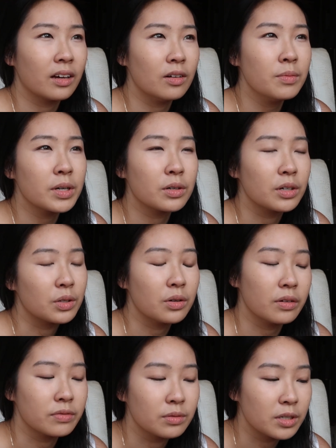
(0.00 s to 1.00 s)
oh my god, you
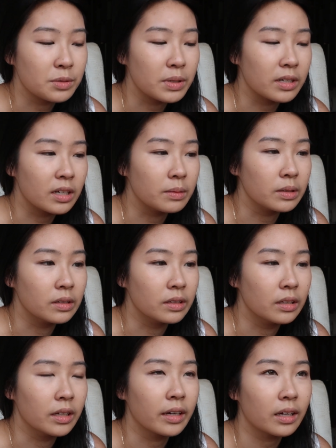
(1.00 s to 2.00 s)
have so much makeup
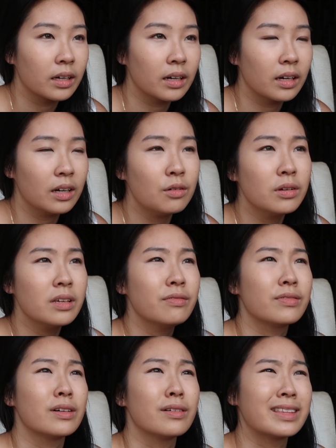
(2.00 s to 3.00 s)
on? Like, I don't give
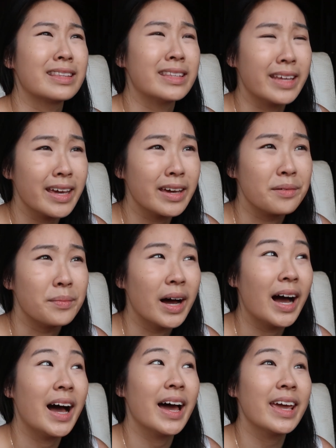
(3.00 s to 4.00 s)
a damn.
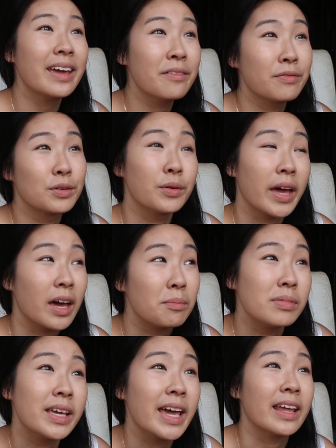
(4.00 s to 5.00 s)
I feel
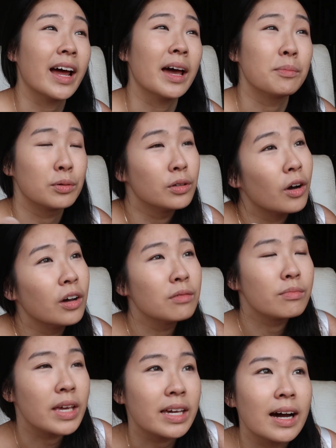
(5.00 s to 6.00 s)
happy and I put
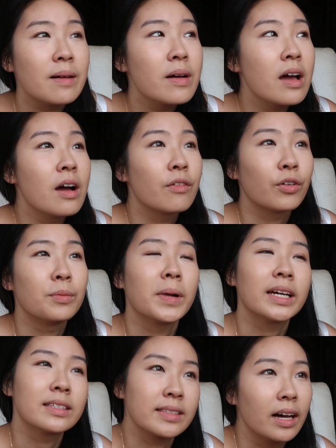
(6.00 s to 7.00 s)
on makeup for
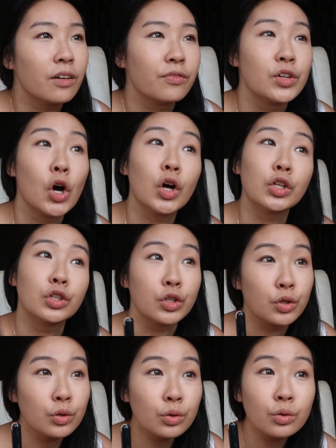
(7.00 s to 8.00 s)
myself, not
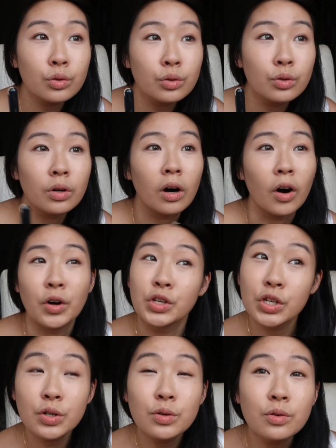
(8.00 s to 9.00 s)
you or
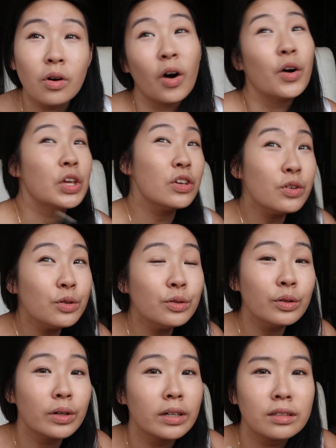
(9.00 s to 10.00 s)
you or
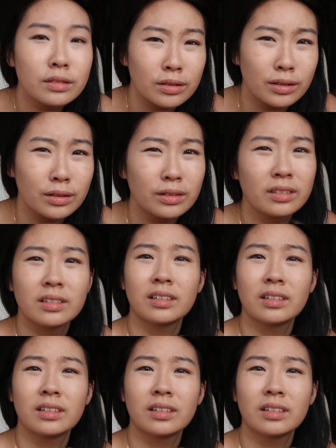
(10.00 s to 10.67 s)
you. So